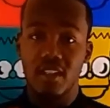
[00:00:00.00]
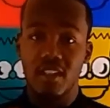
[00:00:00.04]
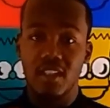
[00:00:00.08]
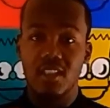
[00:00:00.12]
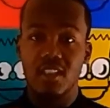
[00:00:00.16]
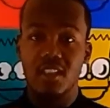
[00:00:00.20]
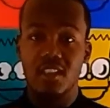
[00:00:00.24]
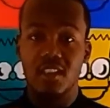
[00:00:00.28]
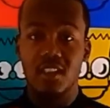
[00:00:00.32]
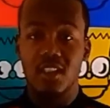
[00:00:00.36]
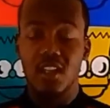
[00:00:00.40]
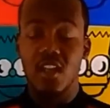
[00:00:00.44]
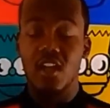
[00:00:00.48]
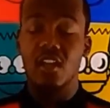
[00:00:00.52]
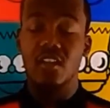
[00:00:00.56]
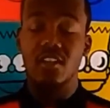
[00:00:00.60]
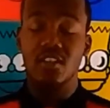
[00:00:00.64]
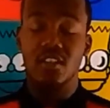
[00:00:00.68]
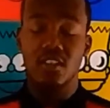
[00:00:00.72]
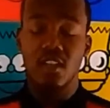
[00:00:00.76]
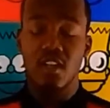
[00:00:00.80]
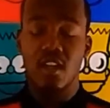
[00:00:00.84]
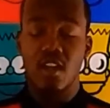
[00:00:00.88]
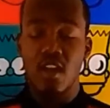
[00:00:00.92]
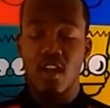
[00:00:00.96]
and get this
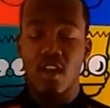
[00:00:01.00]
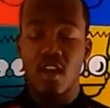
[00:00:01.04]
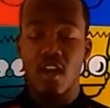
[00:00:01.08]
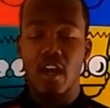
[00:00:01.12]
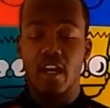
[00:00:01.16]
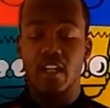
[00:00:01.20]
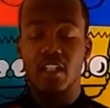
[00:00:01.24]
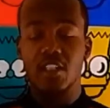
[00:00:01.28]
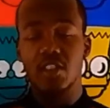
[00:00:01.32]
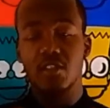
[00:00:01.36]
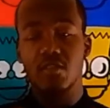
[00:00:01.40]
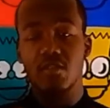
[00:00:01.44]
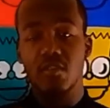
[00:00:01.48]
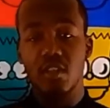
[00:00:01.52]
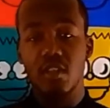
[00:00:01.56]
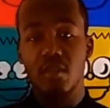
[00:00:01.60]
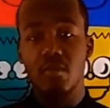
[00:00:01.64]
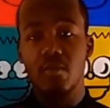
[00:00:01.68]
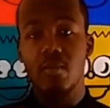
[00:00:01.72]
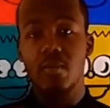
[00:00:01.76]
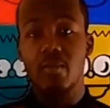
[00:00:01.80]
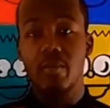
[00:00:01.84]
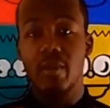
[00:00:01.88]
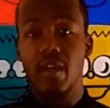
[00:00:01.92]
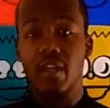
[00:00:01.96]
launched. I should
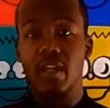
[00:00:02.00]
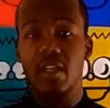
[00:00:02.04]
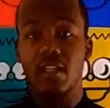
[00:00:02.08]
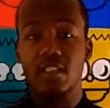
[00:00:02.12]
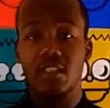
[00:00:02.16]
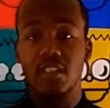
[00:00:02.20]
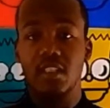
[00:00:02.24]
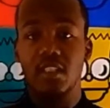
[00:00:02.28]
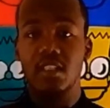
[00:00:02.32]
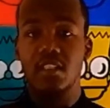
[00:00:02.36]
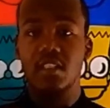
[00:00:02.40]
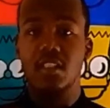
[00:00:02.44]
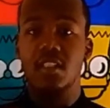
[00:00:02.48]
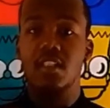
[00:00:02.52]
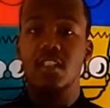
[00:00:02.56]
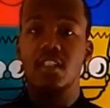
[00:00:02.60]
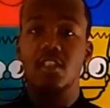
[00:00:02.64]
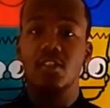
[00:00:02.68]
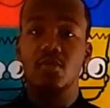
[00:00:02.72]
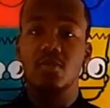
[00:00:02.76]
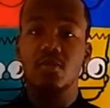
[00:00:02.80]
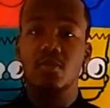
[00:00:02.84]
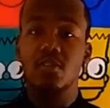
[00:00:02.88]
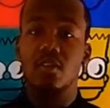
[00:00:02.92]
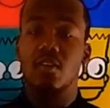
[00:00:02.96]
really be paying attention to
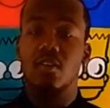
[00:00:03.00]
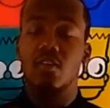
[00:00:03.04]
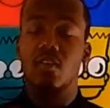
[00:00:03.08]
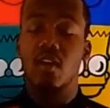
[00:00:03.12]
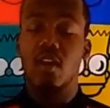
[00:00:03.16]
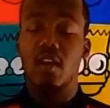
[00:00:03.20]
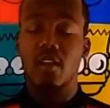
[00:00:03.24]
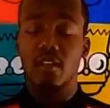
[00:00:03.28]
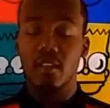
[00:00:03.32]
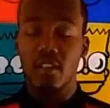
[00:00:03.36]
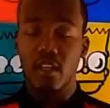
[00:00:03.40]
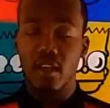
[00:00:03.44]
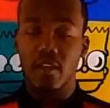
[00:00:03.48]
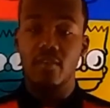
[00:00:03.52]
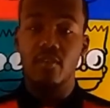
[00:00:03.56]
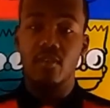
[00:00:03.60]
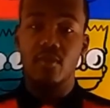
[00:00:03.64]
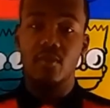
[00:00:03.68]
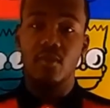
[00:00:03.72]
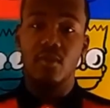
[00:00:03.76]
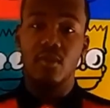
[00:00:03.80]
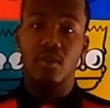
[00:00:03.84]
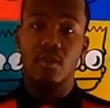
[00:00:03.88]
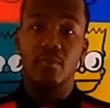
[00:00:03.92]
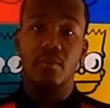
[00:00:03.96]
this one, so I
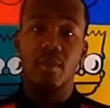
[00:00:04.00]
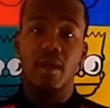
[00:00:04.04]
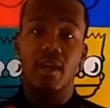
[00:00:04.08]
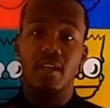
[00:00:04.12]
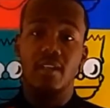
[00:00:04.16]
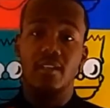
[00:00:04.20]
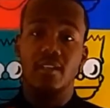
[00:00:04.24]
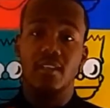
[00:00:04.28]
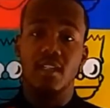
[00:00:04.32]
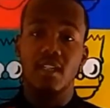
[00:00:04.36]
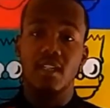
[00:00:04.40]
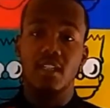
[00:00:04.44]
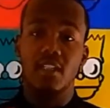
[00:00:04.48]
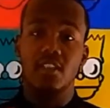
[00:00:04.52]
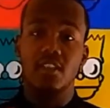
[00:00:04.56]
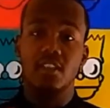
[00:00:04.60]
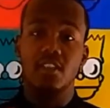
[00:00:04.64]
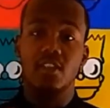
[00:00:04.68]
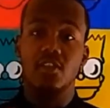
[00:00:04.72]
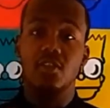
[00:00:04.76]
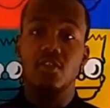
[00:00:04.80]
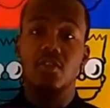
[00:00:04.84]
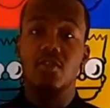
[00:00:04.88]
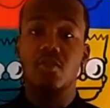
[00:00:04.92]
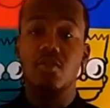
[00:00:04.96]
definitely want to
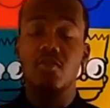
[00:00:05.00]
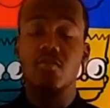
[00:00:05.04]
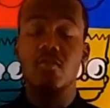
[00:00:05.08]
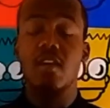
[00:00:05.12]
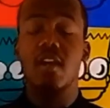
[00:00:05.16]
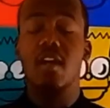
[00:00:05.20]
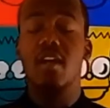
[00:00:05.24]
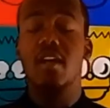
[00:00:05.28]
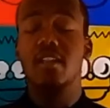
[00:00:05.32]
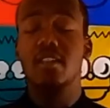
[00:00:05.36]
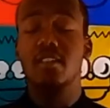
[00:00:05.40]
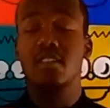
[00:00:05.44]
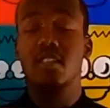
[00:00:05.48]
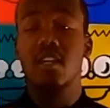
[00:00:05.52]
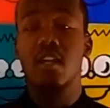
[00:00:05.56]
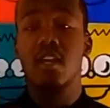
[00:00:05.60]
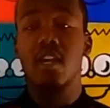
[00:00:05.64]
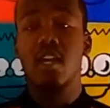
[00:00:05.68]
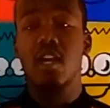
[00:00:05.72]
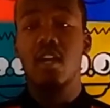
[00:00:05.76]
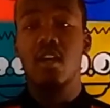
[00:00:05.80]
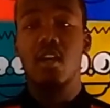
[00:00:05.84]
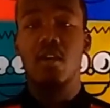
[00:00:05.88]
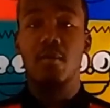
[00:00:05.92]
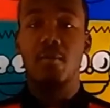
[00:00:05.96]
apologize to you guys
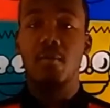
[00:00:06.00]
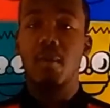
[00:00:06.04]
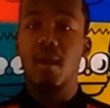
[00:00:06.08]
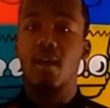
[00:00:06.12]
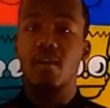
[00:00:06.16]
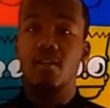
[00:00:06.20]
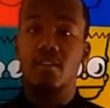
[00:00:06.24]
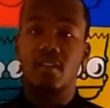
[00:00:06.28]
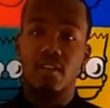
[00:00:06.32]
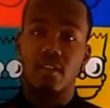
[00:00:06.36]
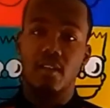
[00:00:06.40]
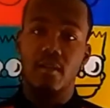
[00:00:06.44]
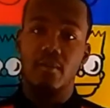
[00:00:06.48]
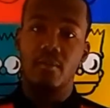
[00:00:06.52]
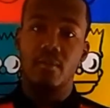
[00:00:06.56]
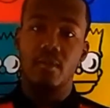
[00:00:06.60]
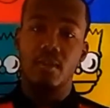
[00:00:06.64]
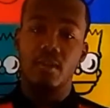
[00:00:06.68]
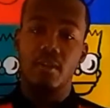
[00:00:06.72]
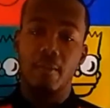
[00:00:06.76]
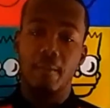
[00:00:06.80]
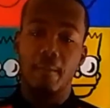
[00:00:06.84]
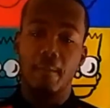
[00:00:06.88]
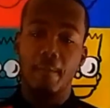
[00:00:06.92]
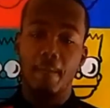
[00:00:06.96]
about that.
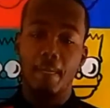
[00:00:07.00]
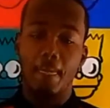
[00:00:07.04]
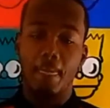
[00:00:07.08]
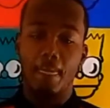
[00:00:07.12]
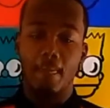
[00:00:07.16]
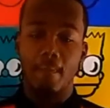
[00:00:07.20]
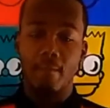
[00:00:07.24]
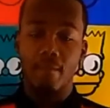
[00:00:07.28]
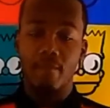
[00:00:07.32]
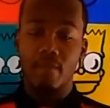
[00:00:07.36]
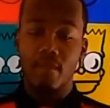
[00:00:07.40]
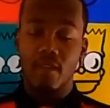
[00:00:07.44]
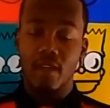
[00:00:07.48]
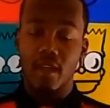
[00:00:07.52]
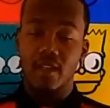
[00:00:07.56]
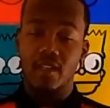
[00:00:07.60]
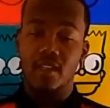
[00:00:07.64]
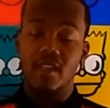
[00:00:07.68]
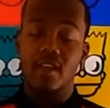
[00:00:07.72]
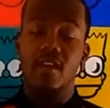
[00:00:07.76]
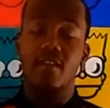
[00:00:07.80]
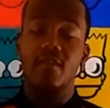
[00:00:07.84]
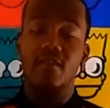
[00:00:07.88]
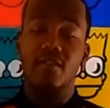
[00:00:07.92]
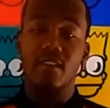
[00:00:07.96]
But
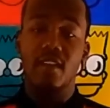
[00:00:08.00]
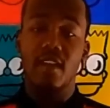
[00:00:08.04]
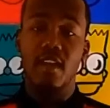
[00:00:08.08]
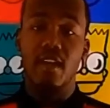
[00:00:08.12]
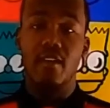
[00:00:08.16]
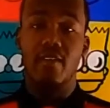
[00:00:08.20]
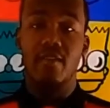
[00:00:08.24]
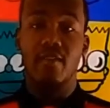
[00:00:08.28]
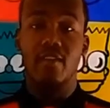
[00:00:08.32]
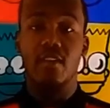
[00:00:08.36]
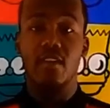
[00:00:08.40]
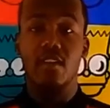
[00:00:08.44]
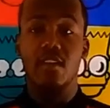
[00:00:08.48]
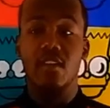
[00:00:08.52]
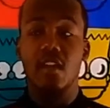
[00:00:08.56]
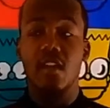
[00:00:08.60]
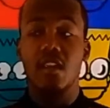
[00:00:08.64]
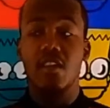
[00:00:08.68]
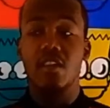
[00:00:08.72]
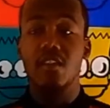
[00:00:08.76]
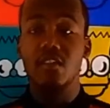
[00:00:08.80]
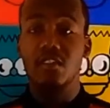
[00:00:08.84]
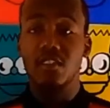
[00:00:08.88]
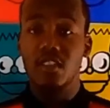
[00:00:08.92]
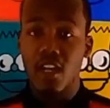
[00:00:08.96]
I definitely have
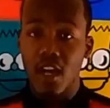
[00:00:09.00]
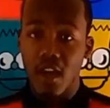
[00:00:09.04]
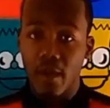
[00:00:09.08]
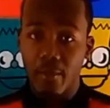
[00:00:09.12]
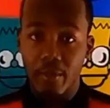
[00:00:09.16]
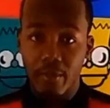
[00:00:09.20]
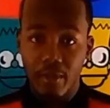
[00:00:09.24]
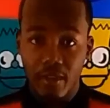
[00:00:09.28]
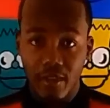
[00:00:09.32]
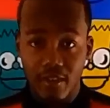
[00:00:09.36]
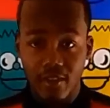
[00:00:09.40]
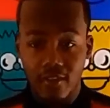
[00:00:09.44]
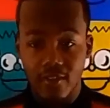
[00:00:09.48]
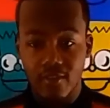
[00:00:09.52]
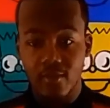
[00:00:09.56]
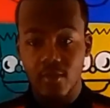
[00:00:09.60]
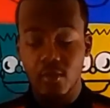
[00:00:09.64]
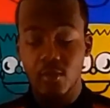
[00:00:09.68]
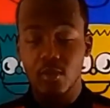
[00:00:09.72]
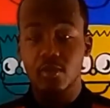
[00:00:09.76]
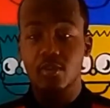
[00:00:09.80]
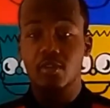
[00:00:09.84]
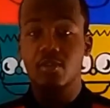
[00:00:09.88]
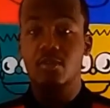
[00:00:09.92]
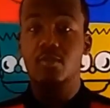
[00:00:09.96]
another topic
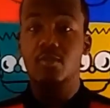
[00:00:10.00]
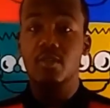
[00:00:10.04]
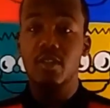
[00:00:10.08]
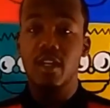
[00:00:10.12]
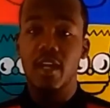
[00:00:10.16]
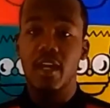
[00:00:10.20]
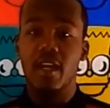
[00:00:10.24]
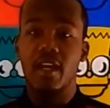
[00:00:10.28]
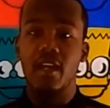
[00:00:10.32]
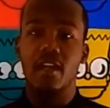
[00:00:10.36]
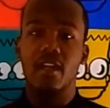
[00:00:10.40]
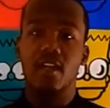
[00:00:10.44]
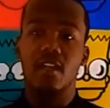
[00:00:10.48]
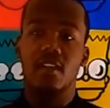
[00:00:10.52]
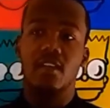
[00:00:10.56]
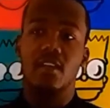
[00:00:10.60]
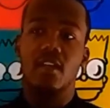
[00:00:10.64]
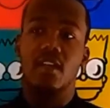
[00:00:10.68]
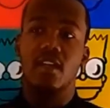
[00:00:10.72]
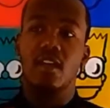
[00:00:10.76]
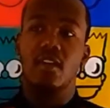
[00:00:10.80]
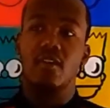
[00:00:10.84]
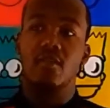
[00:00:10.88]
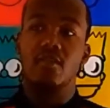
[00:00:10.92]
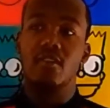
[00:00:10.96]
for today
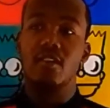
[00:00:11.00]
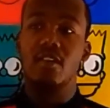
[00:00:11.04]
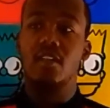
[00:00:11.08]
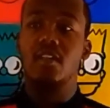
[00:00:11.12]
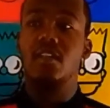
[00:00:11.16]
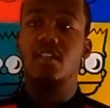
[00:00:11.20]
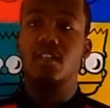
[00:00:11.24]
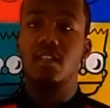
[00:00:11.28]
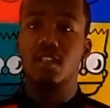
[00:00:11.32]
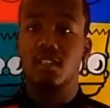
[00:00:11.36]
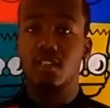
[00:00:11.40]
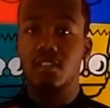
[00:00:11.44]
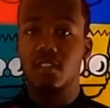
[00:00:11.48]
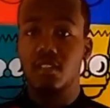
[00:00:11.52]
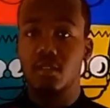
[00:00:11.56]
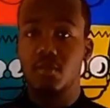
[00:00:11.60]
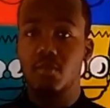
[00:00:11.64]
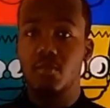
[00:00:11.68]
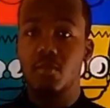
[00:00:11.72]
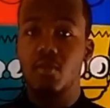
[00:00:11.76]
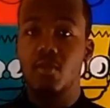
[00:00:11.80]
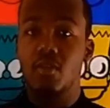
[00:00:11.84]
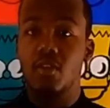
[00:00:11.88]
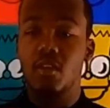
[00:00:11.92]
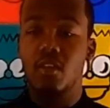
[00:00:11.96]
that I really think is
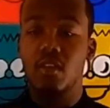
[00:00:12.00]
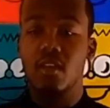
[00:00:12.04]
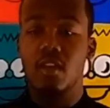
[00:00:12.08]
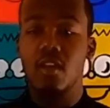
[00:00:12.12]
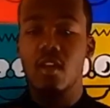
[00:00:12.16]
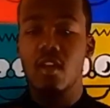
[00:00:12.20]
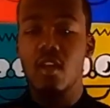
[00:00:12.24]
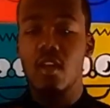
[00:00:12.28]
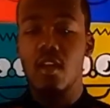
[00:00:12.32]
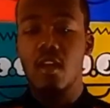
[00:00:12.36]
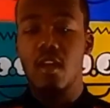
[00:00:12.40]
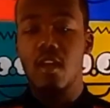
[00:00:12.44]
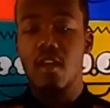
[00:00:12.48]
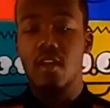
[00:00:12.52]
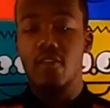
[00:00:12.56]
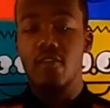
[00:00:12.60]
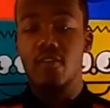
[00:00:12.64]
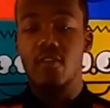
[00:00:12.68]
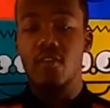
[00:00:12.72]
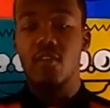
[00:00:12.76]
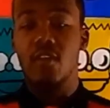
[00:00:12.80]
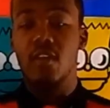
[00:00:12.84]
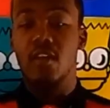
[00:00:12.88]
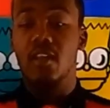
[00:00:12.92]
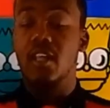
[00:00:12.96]
important
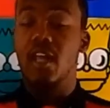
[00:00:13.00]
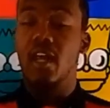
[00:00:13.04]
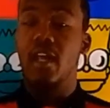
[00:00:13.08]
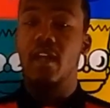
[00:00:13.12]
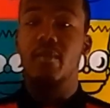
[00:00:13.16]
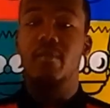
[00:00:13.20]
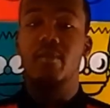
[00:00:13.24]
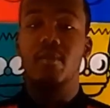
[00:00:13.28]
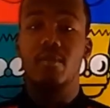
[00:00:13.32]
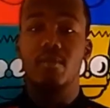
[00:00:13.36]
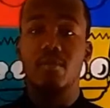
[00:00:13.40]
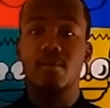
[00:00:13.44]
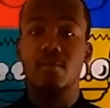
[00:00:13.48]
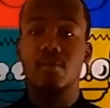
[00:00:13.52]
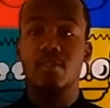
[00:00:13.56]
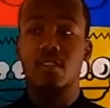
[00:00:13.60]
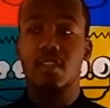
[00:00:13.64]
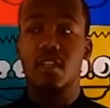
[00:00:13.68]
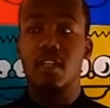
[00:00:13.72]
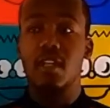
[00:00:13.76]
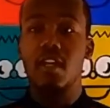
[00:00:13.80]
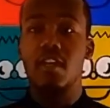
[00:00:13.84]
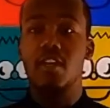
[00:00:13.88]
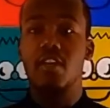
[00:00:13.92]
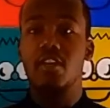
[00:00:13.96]
for a lot of people
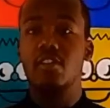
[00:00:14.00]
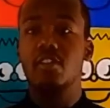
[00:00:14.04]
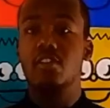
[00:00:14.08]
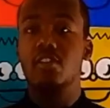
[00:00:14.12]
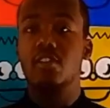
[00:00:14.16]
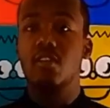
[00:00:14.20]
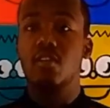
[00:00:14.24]
to hear.